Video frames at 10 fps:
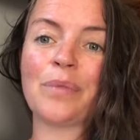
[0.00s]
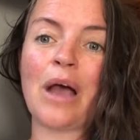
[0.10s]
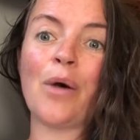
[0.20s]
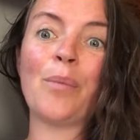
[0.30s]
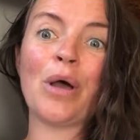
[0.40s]

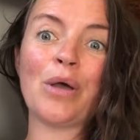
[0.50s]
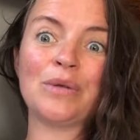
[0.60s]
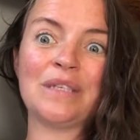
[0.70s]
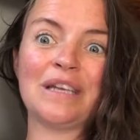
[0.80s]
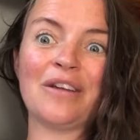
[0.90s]
I'll
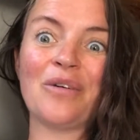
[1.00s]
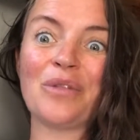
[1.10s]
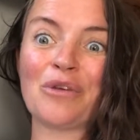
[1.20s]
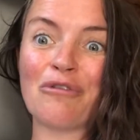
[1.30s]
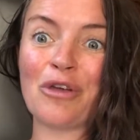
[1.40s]
post it on
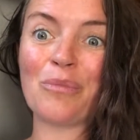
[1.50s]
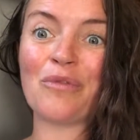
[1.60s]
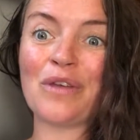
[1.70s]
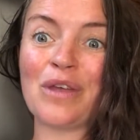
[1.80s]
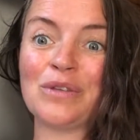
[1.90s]
the group
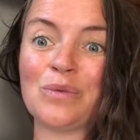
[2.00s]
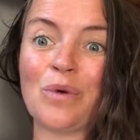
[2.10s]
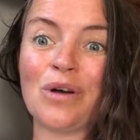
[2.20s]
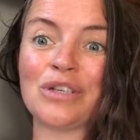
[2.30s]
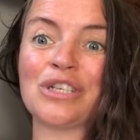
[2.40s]
for you to
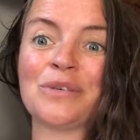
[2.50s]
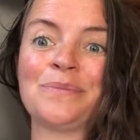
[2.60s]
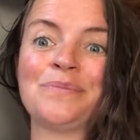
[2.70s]
watch.